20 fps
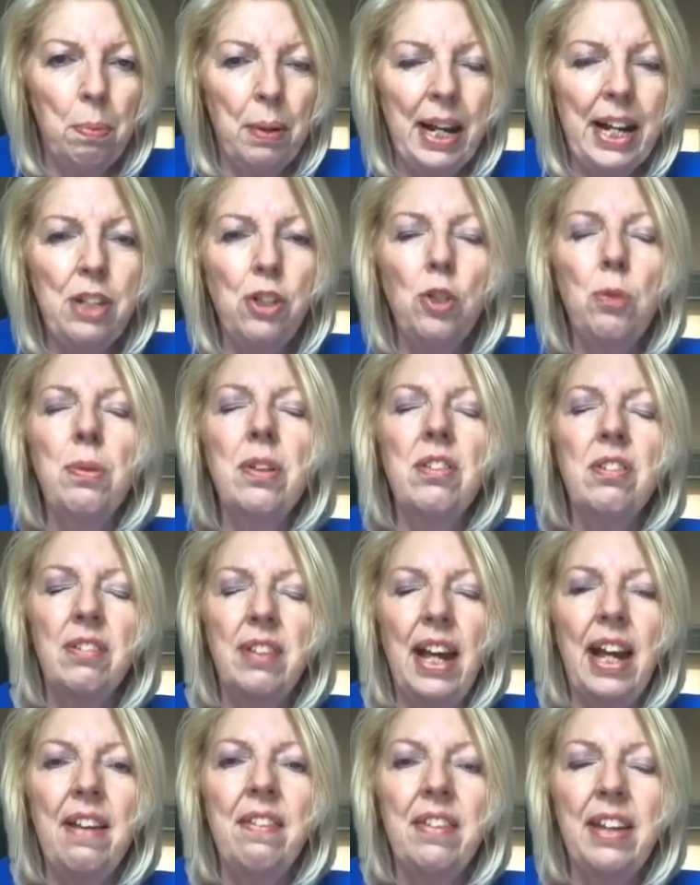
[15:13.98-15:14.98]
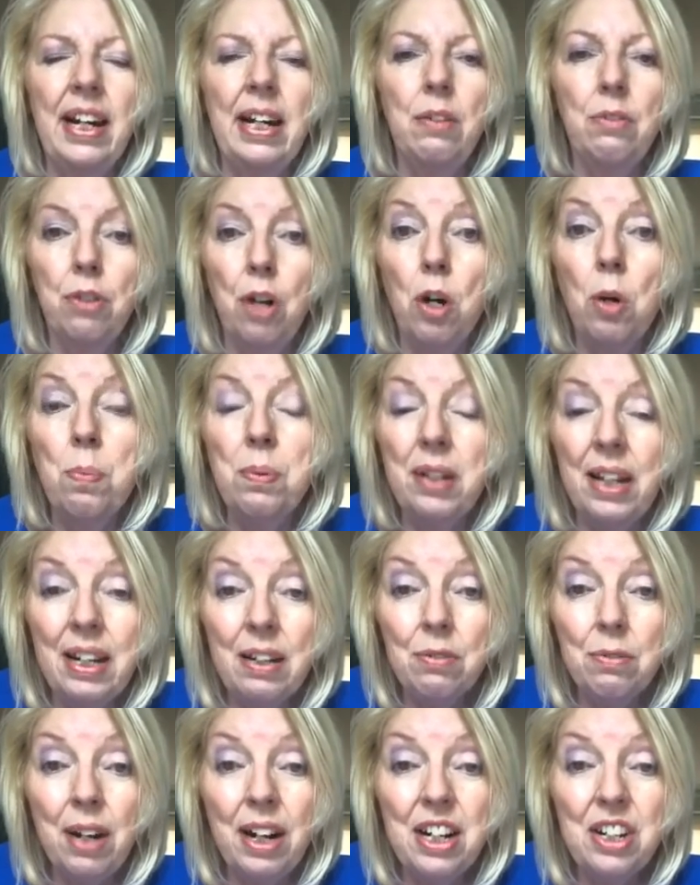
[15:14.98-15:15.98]
place. You will stand there robed
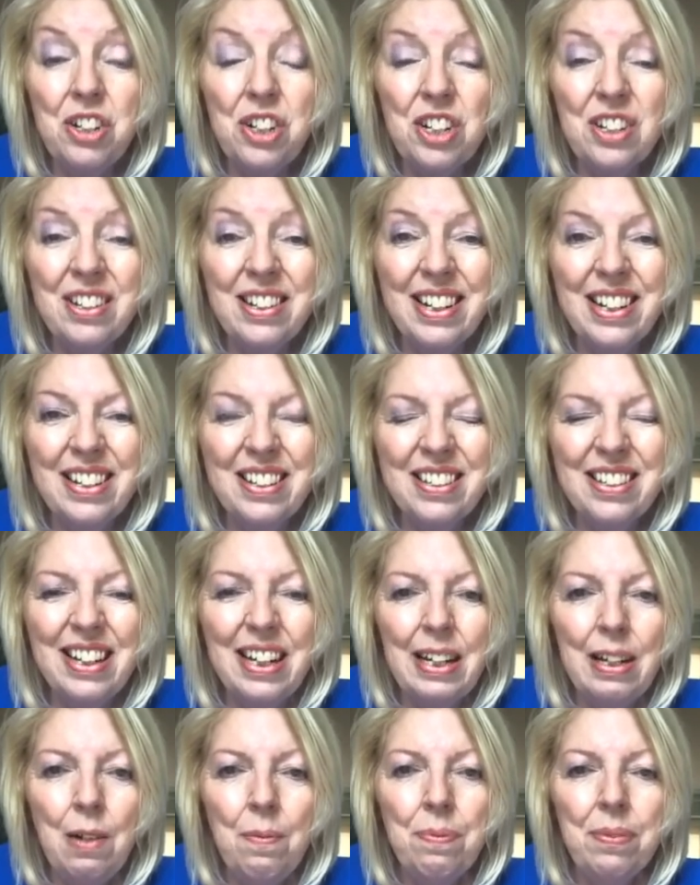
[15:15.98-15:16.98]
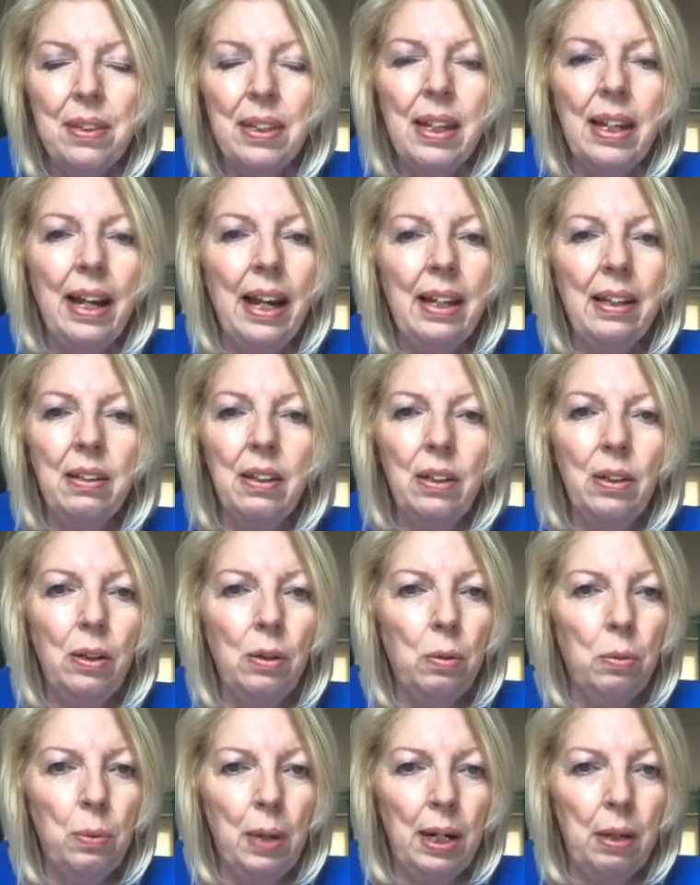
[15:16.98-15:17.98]
in righteousness. And uh,
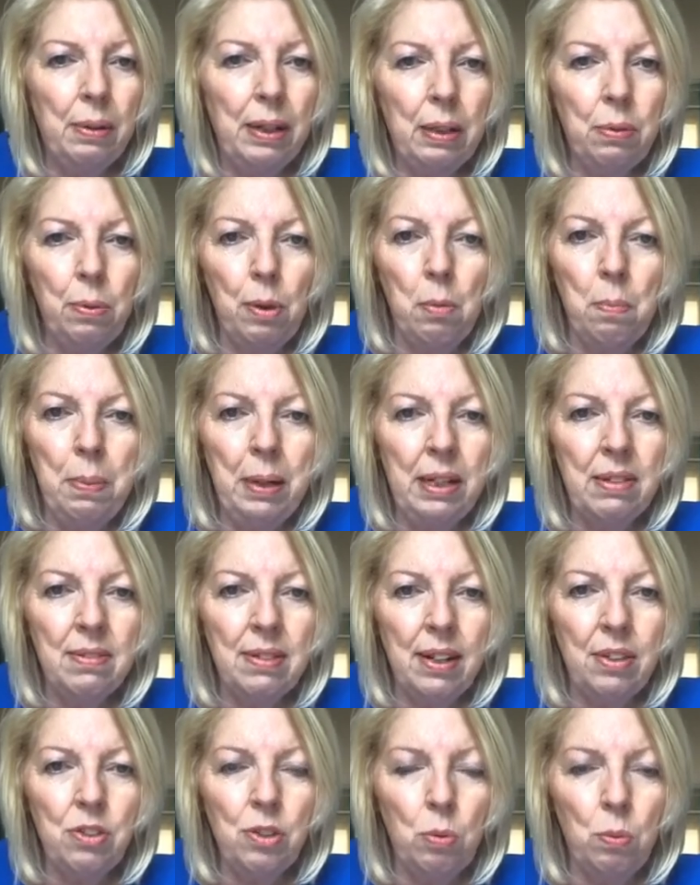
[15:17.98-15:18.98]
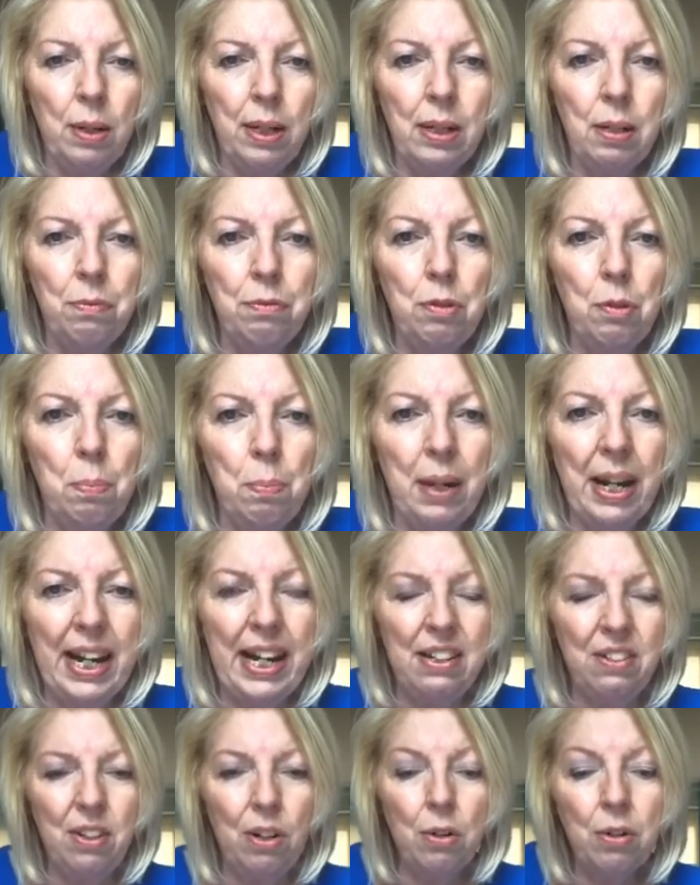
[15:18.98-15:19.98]
oh, wow, it will be such a wonderful
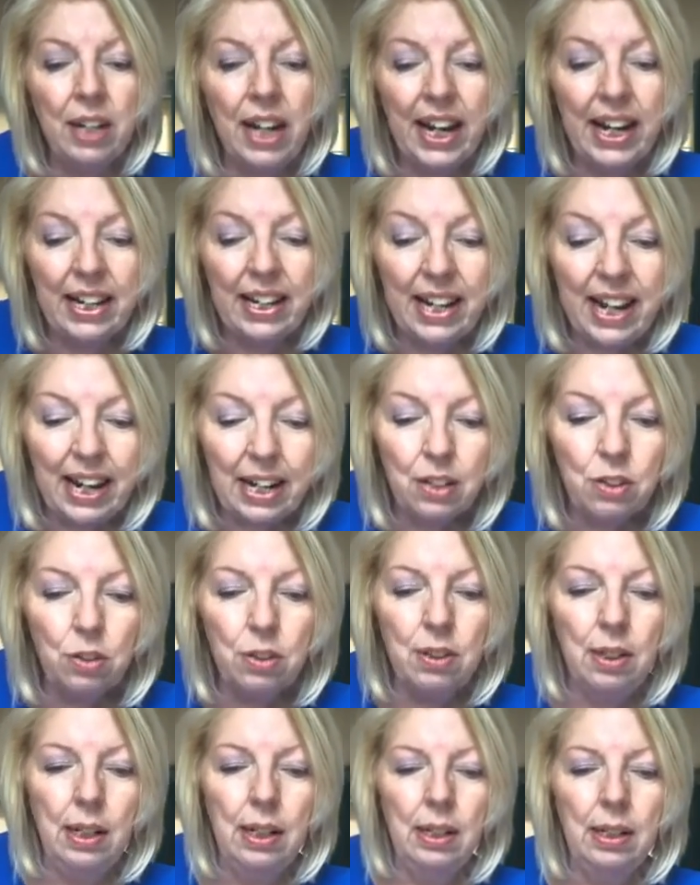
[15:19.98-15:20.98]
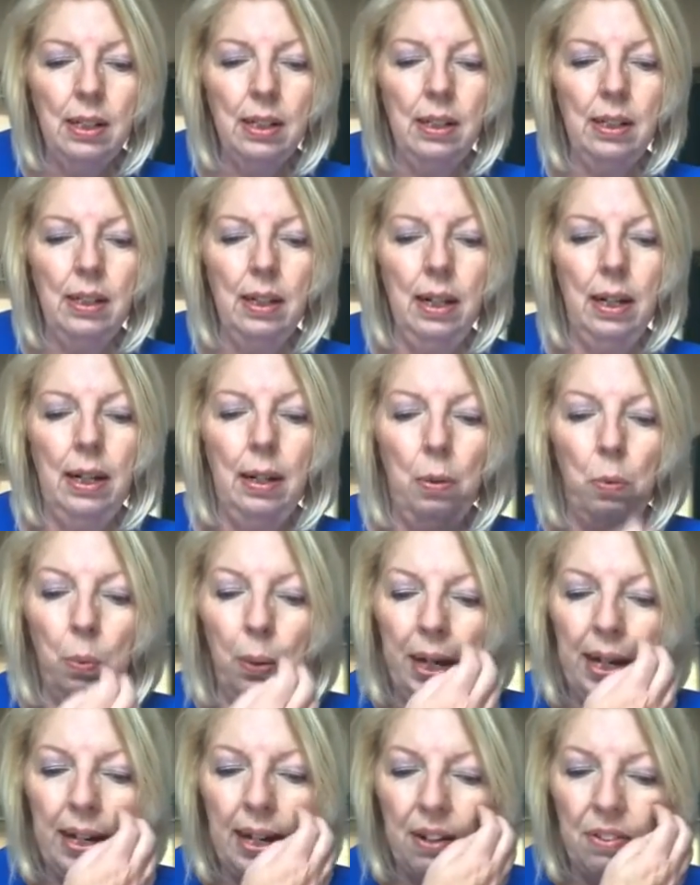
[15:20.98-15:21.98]
place. Okay, next uh,
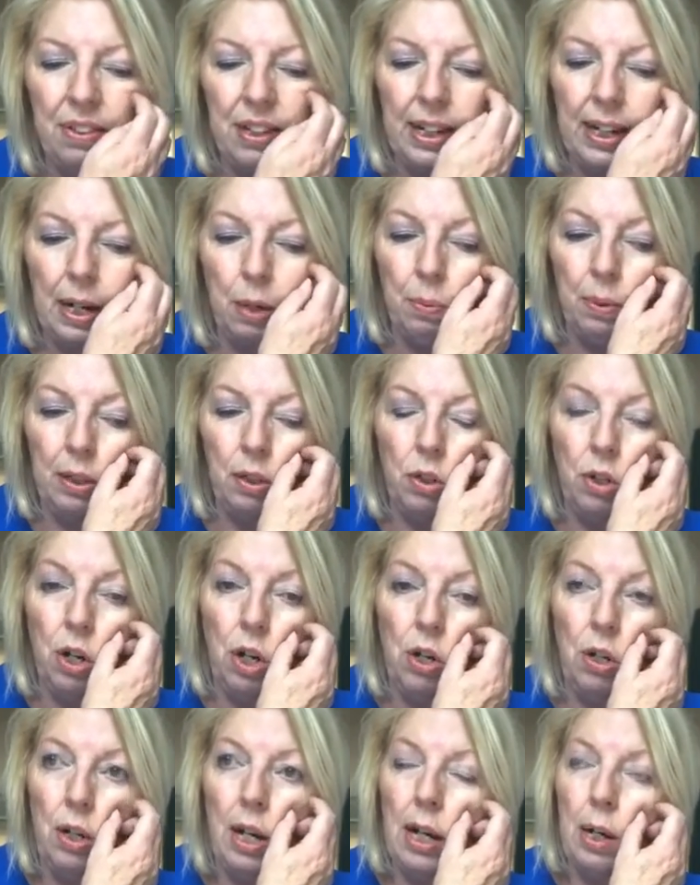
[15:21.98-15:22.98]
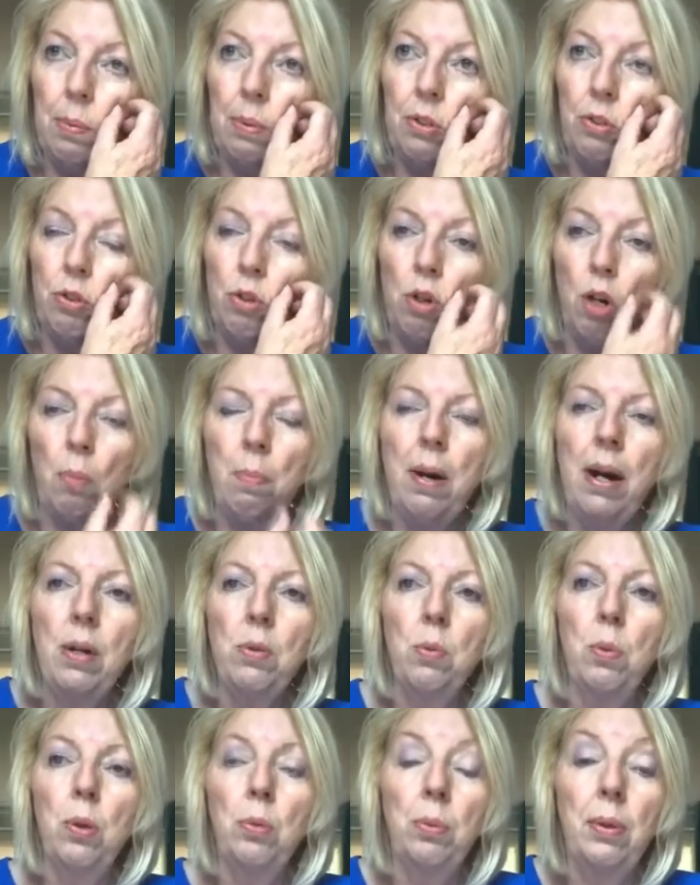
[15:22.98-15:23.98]
week, I think I will go, I will talk
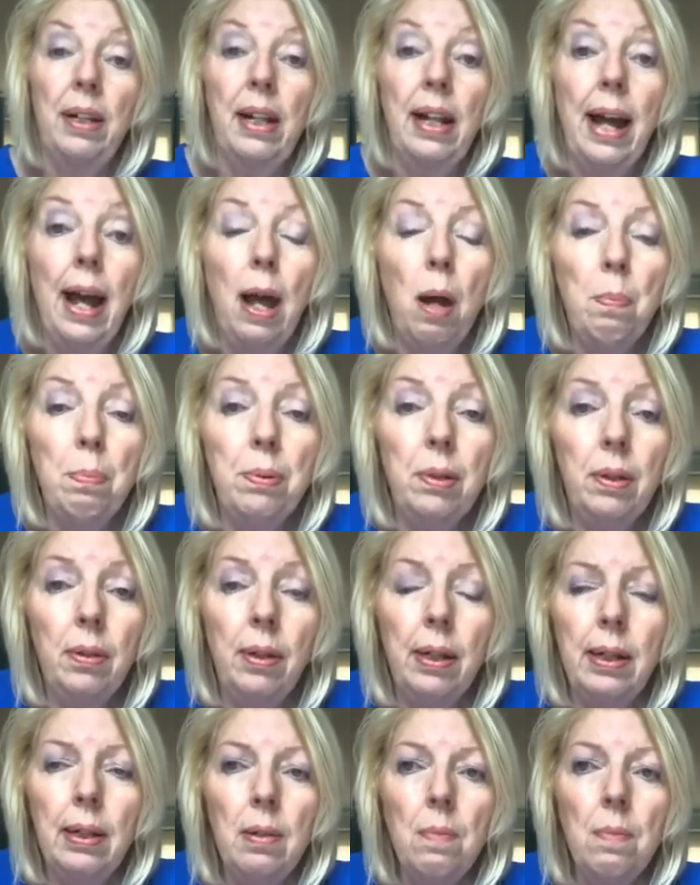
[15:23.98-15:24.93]
about what will happen.